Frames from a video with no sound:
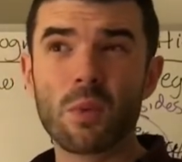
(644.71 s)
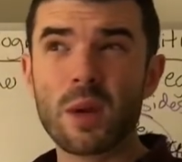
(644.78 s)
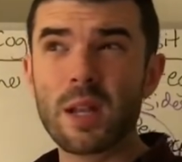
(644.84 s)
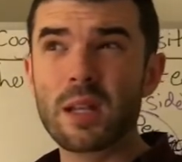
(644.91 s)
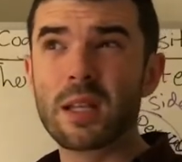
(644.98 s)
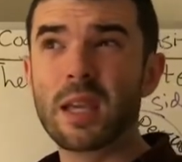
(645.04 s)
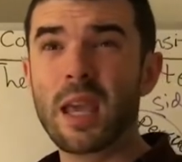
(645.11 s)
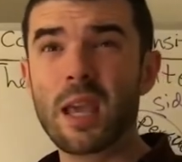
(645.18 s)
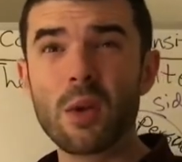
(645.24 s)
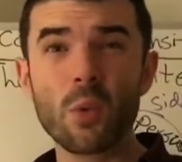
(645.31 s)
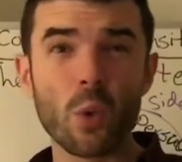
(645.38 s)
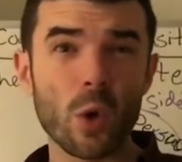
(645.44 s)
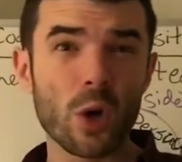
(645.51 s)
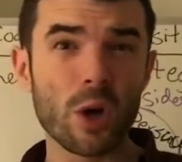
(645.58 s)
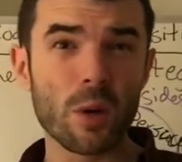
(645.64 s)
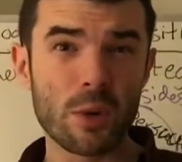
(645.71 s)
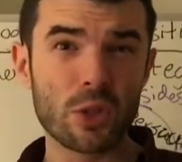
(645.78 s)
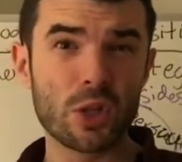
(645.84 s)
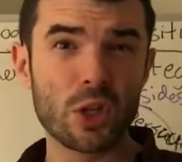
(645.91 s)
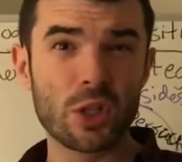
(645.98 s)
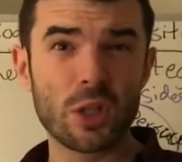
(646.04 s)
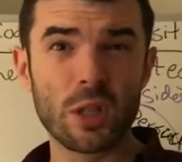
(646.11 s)
read King, Warrior,
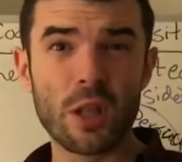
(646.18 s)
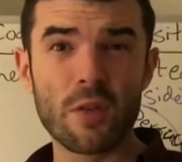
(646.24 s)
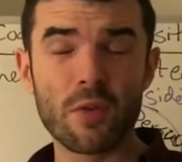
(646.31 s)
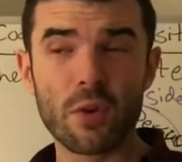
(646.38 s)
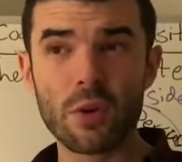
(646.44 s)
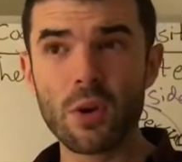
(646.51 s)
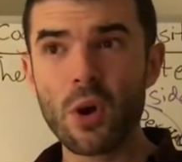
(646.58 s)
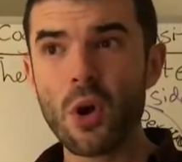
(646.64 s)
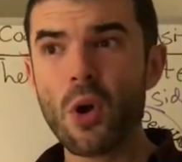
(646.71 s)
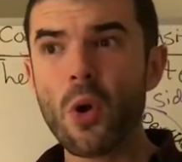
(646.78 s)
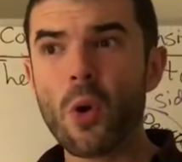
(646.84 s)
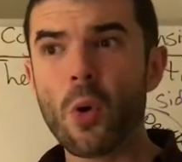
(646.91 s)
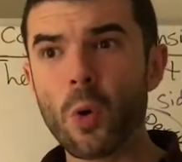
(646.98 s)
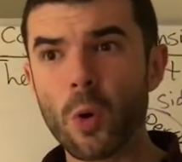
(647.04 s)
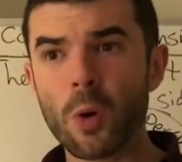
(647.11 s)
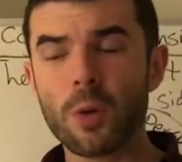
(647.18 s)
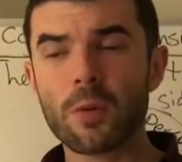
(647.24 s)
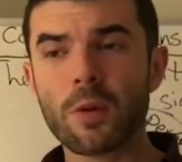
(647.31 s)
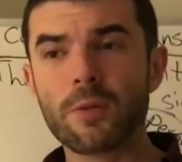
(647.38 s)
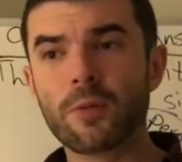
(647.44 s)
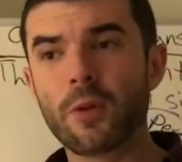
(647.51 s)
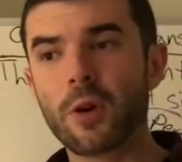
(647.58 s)
Magician, Lover or
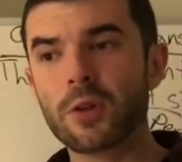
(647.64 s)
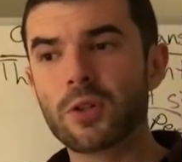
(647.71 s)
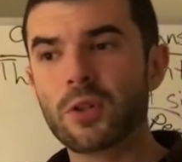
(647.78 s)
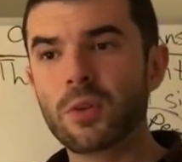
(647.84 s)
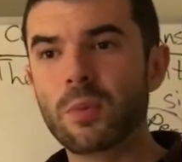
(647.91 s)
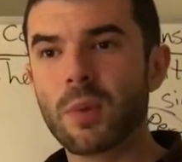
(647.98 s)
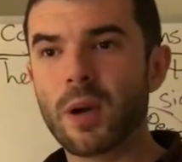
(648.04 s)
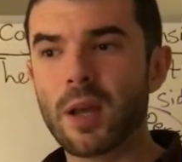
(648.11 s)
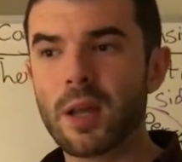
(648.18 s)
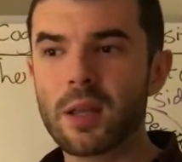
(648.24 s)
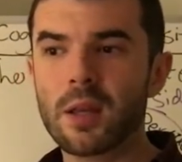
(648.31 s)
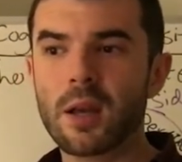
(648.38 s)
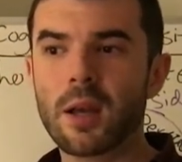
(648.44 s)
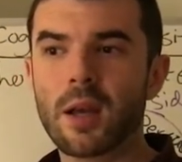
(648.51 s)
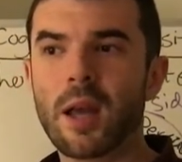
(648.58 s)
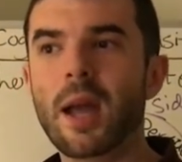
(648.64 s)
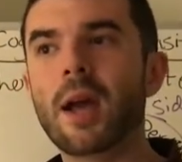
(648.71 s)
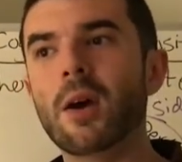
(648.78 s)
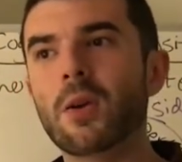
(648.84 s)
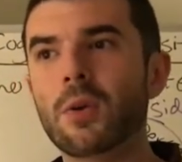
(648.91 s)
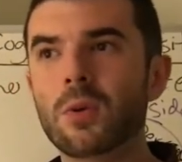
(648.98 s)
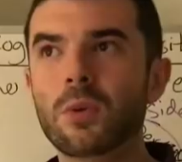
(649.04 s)
refer to my uh,
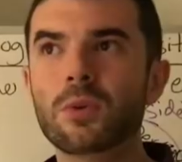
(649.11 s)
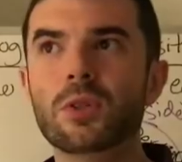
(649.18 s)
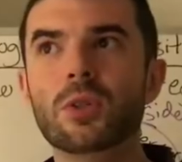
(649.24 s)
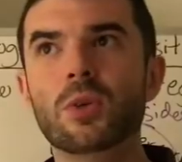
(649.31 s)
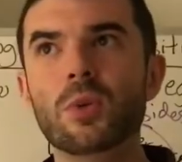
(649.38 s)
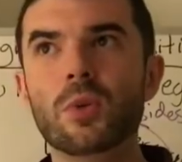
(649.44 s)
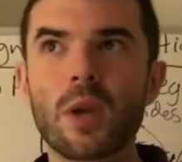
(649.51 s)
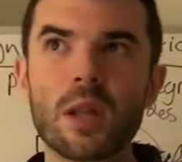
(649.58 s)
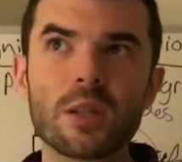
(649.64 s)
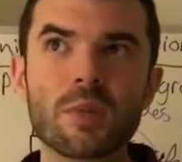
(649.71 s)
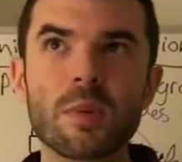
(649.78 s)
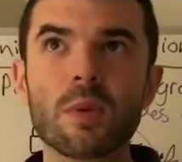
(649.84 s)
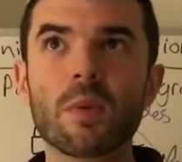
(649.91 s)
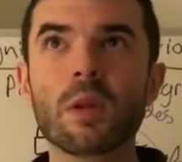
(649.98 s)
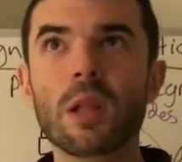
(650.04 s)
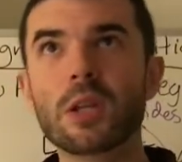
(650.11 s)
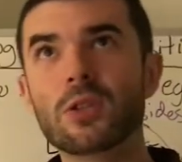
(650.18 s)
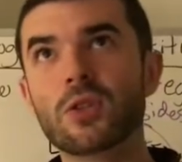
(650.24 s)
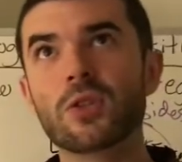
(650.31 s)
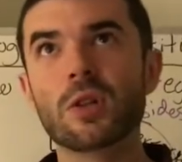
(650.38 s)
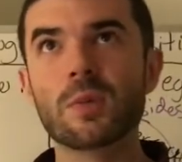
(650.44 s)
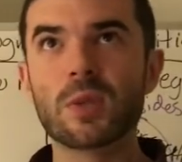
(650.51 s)
how do intimate
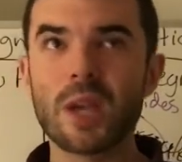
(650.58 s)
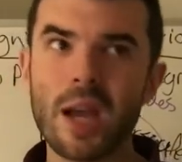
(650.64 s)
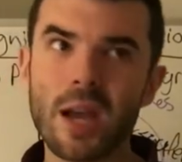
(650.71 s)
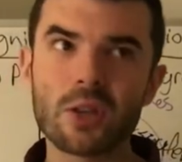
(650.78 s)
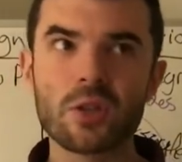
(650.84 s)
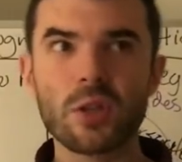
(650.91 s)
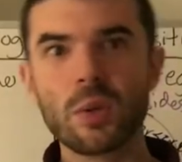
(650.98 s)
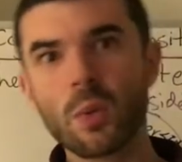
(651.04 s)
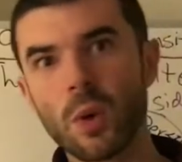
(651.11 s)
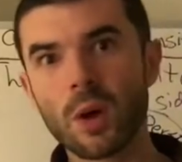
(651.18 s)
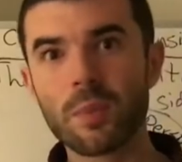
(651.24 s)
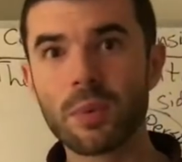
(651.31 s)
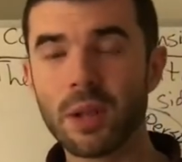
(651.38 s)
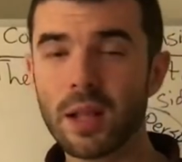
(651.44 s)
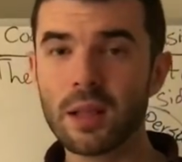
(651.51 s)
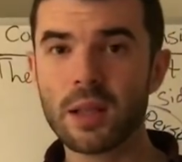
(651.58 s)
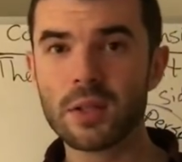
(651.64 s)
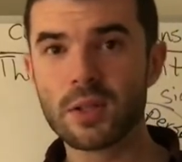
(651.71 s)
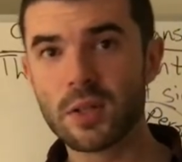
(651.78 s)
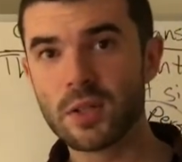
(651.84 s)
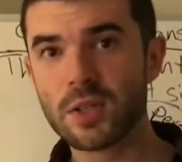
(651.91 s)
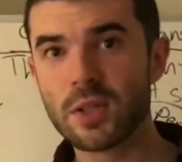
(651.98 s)
relationships actually work
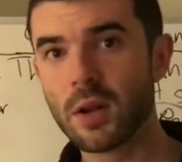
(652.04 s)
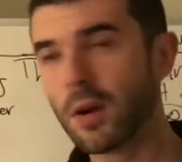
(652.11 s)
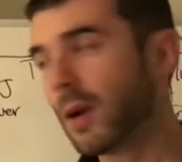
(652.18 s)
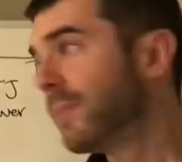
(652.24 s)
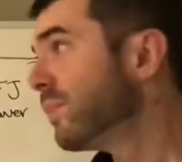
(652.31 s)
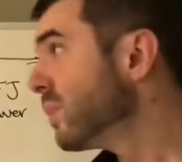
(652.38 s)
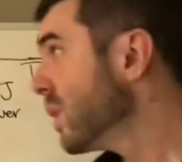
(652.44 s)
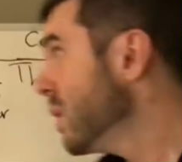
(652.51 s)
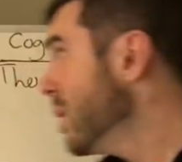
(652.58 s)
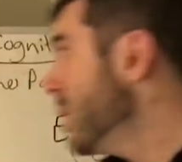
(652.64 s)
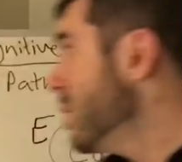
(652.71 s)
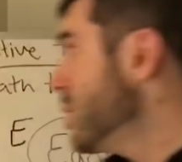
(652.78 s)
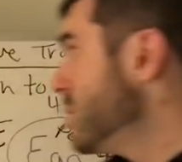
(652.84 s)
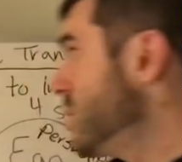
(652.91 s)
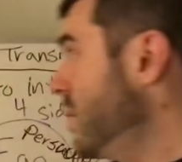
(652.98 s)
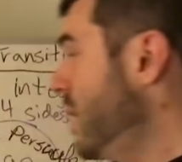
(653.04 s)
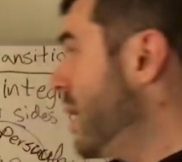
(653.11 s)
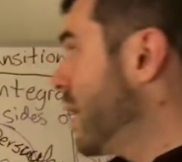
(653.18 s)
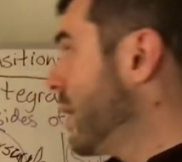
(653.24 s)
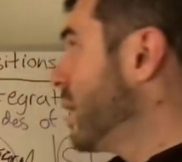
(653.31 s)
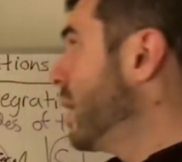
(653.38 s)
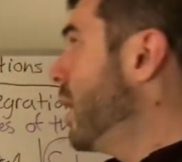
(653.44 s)
playlist, etc. So
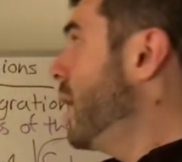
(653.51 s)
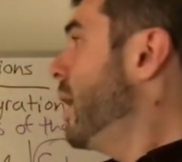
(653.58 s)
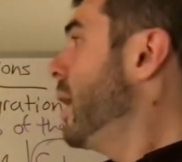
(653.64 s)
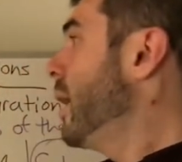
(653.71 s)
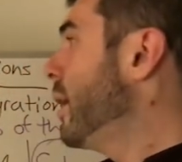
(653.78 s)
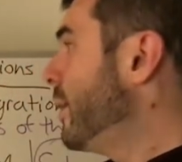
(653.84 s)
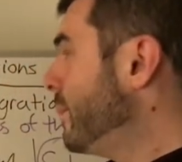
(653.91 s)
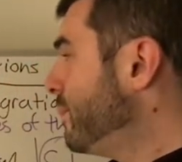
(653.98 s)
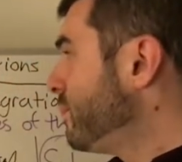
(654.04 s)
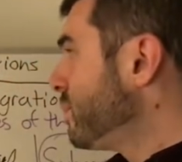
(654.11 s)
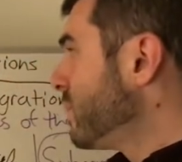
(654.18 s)
yeah, uh,